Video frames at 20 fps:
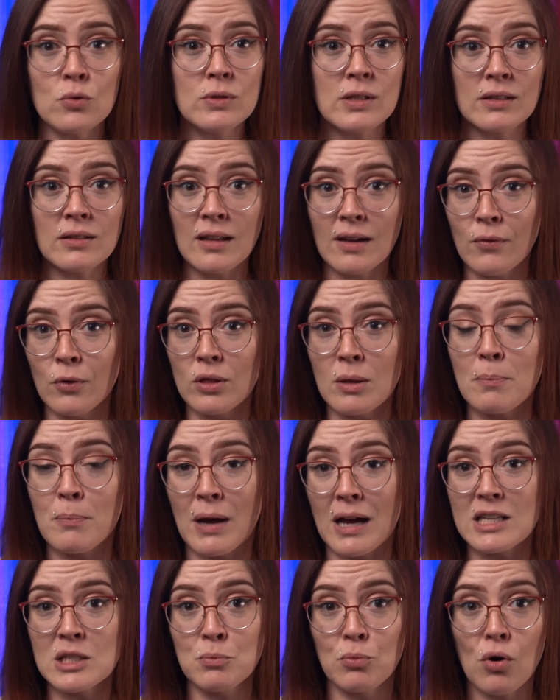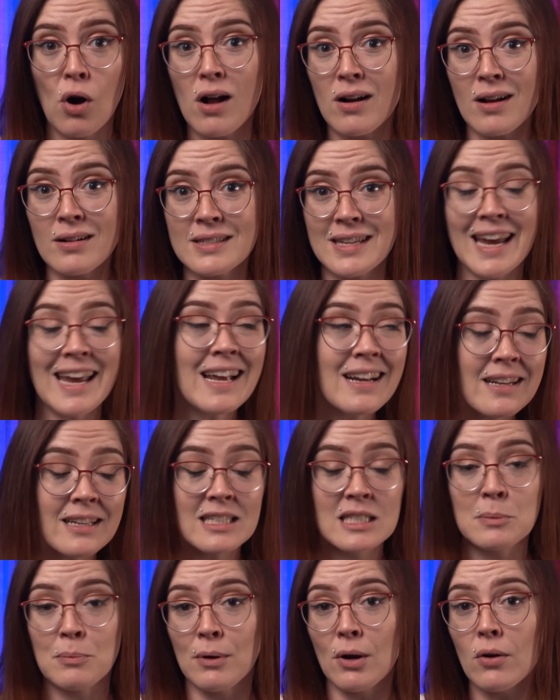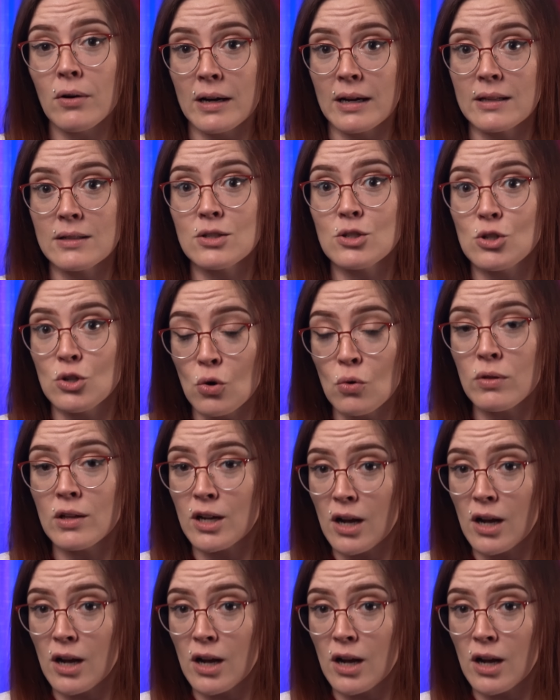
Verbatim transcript: deliver the best product and experience to the